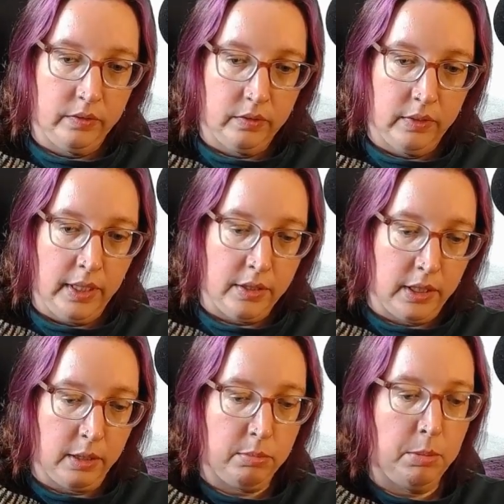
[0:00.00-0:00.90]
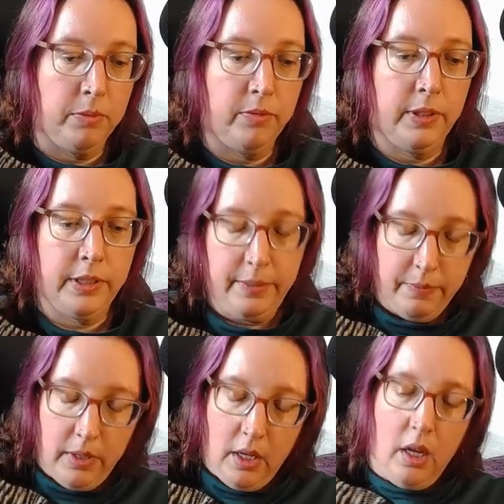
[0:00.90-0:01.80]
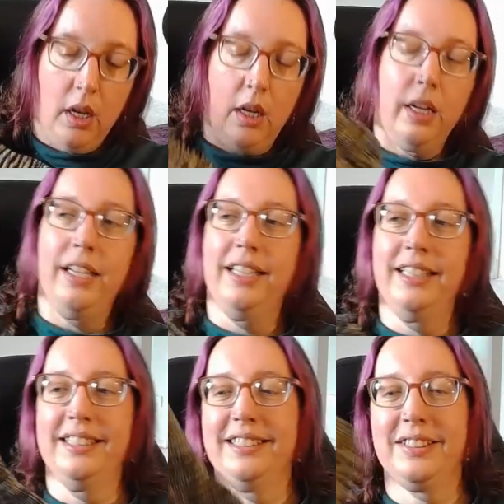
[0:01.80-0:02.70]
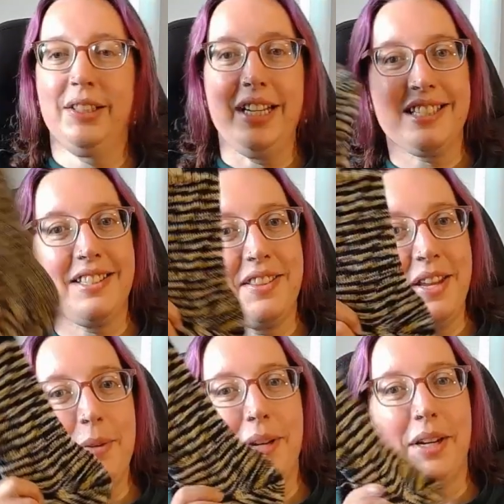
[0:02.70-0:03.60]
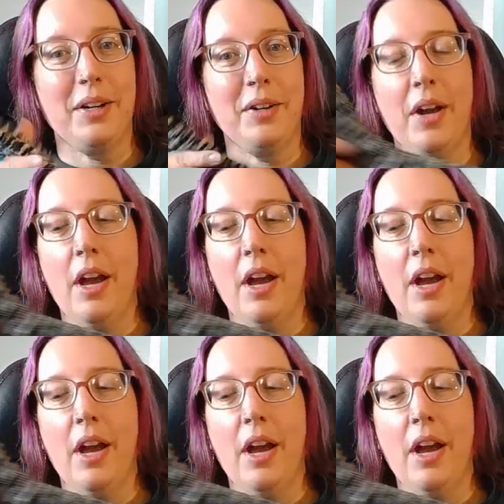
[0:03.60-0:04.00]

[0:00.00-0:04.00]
That looks like a problem another day. So yes, there we go.